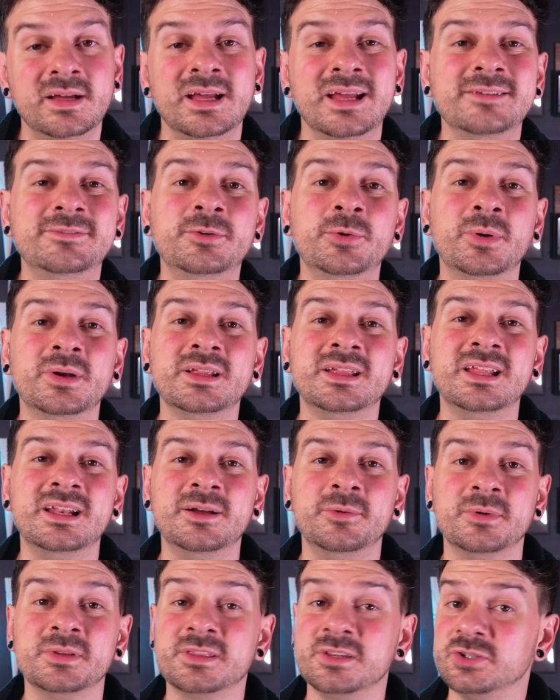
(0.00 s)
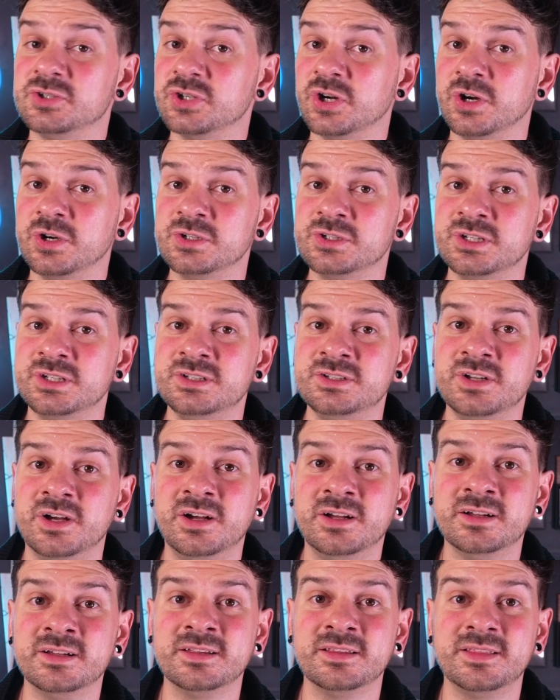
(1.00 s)
If you want to get it with the charging
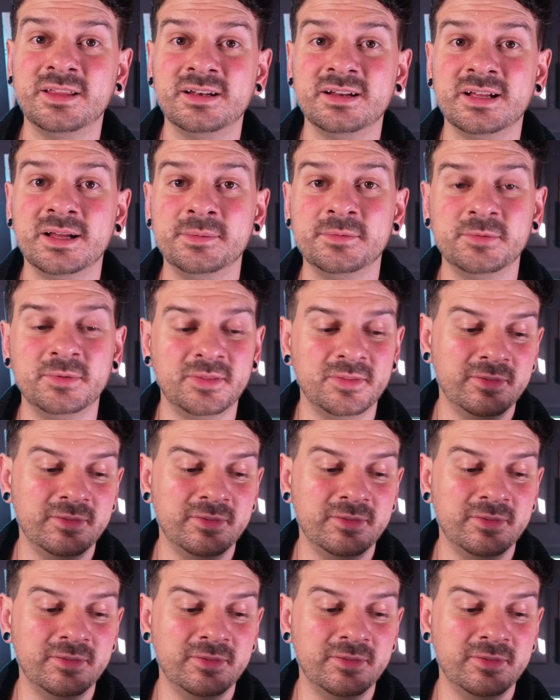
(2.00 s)
dock that it comes with,